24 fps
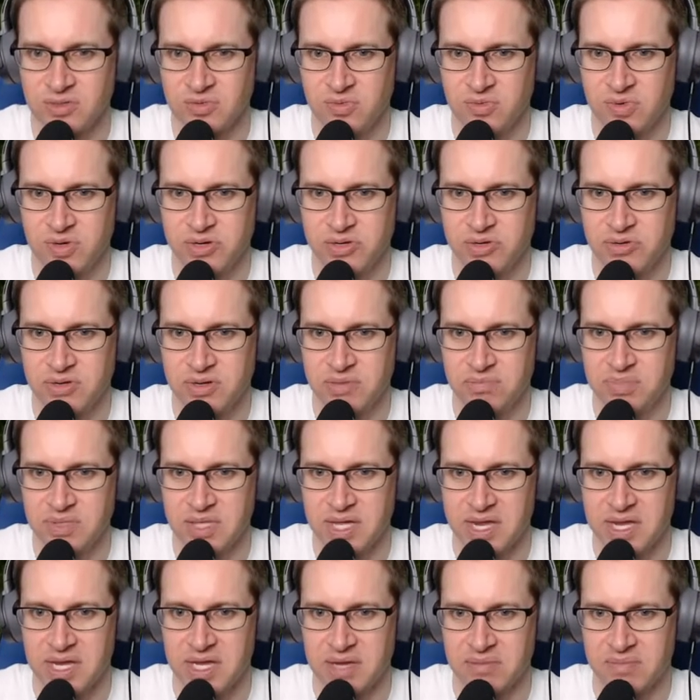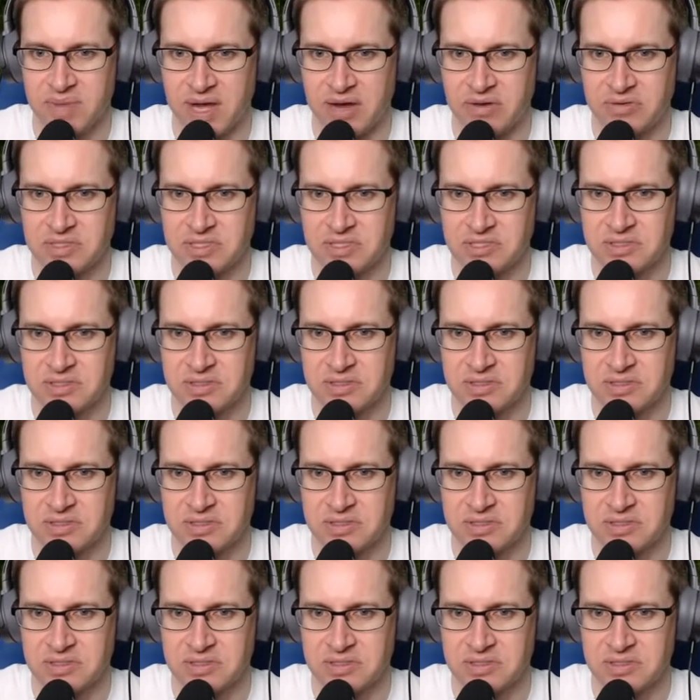What are you complaining about?